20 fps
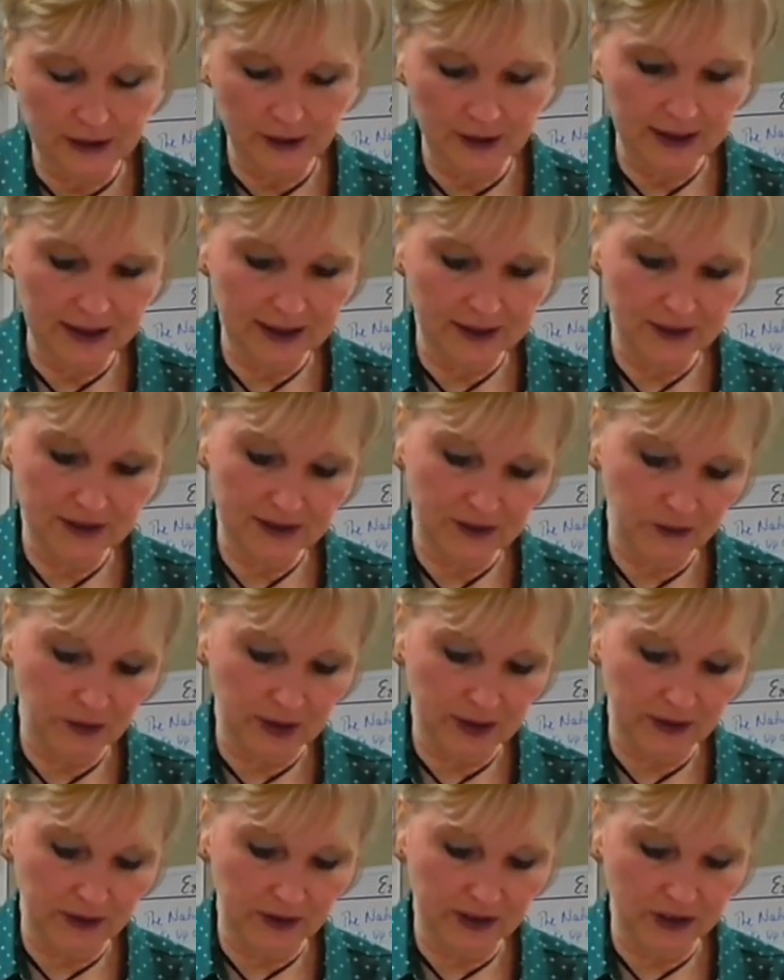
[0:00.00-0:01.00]
I think that's
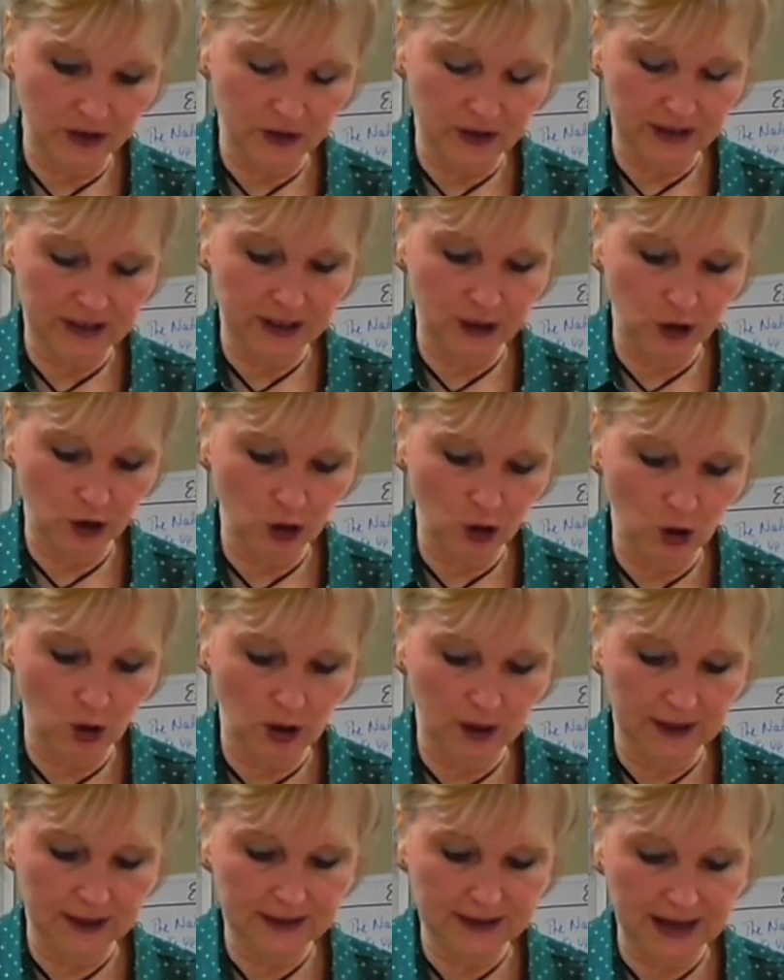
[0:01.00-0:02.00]
rather interesting.
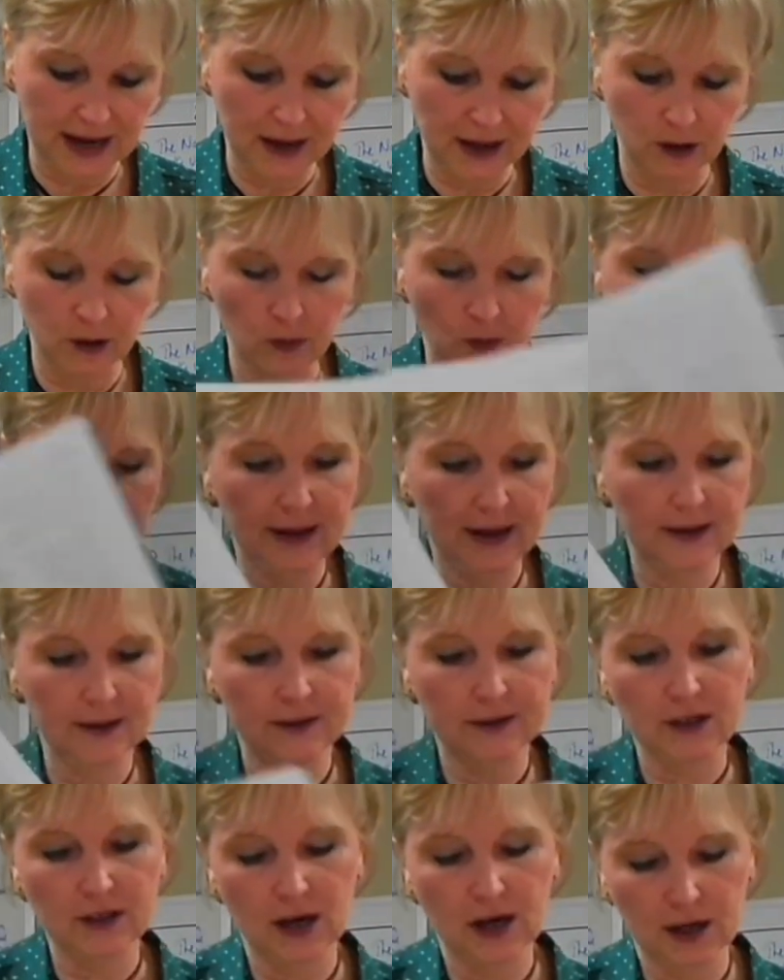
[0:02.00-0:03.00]
Joel and Zechariah
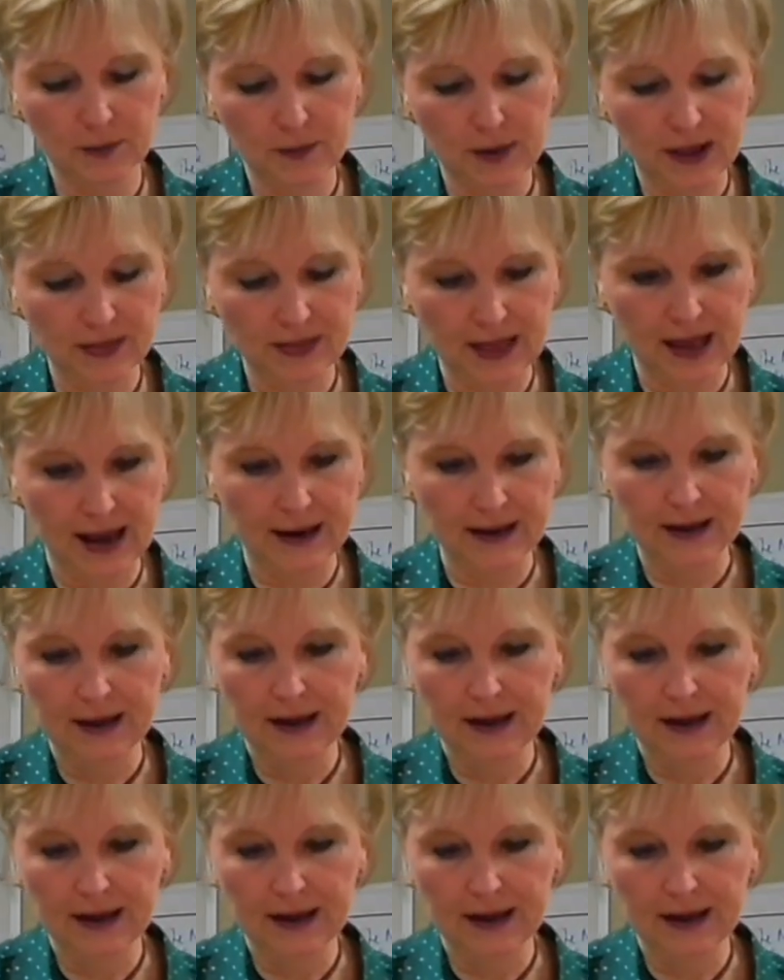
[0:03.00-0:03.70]
talk about that.